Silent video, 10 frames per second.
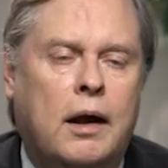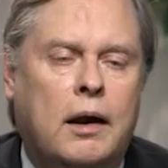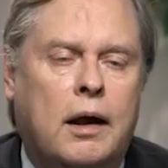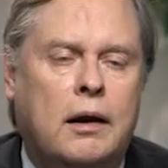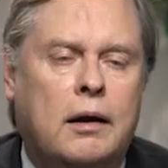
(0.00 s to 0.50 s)

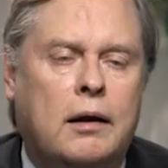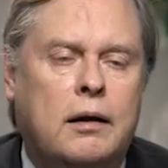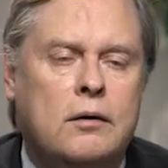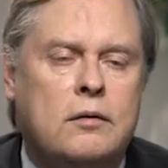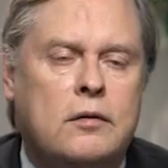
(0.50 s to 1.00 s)
And
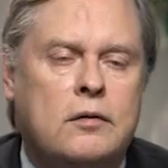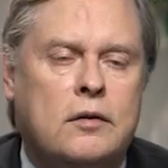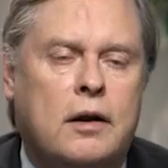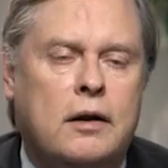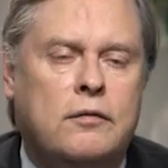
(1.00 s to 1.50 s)
here's a
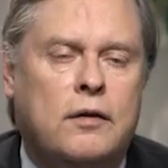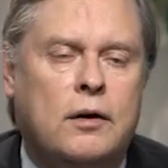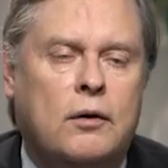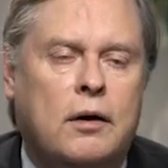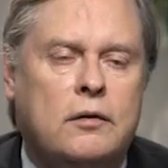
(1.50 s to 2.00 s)
stunning
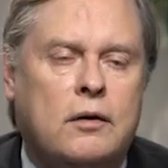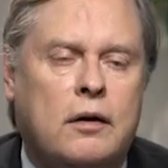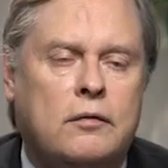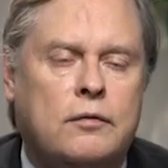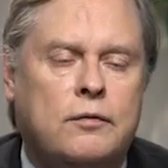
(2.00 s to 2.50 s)
figure I
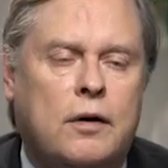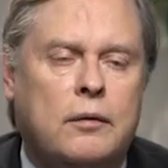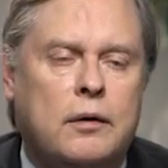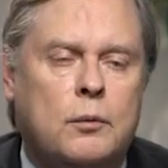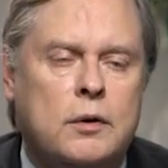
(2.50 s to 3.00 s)

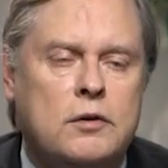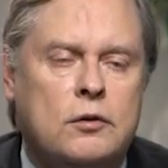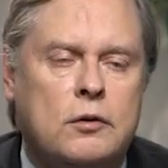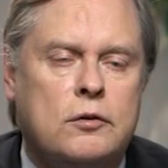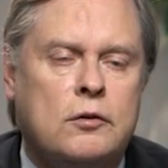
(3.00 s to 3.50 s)
found in the
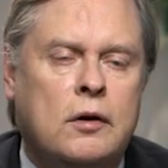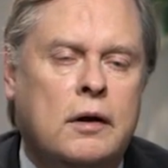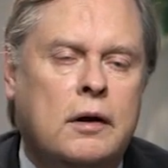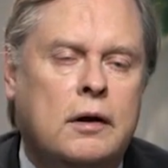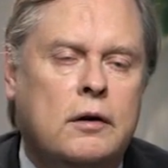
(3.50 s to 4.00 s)
research.
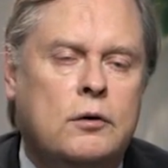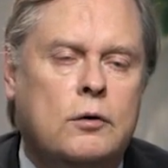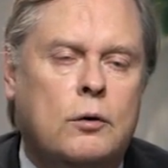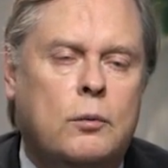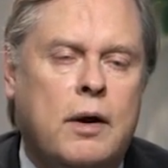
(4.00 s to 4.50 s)

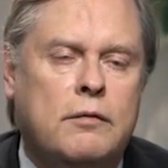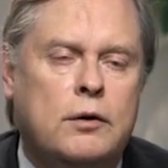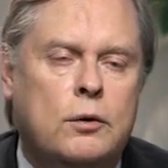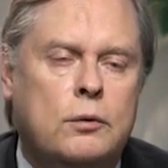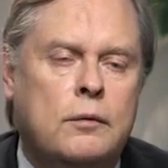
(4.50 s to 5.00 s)
Your
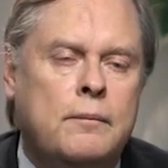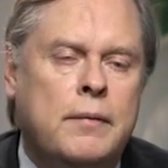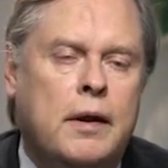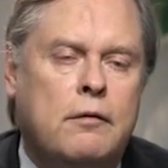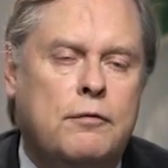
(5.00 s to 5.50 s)
revenue,
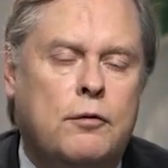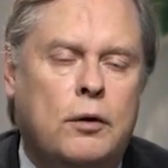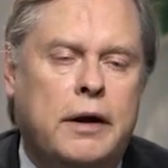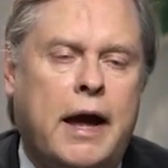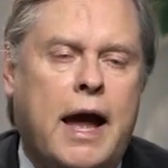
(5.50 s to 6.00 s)

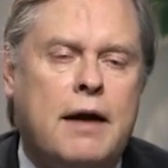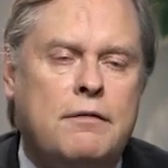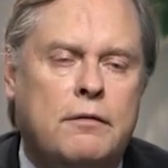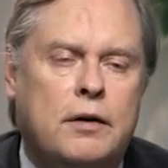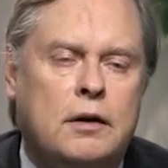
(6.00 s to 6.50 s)
fully
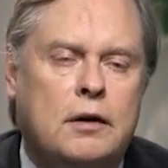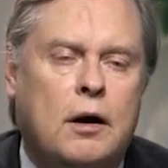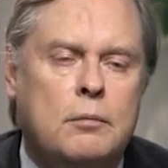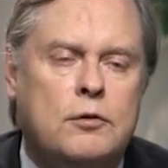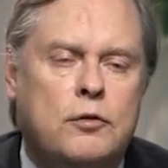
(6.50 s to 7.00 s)
half of it
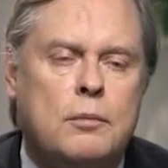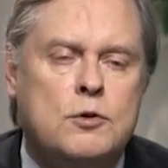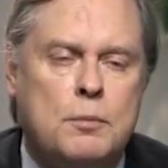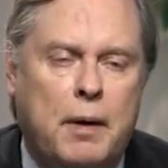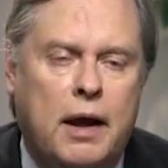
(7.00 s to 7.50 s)
comes
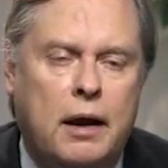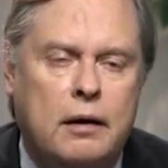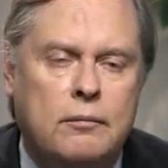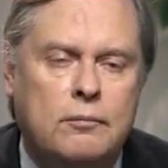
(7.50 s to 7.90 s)
from Japan.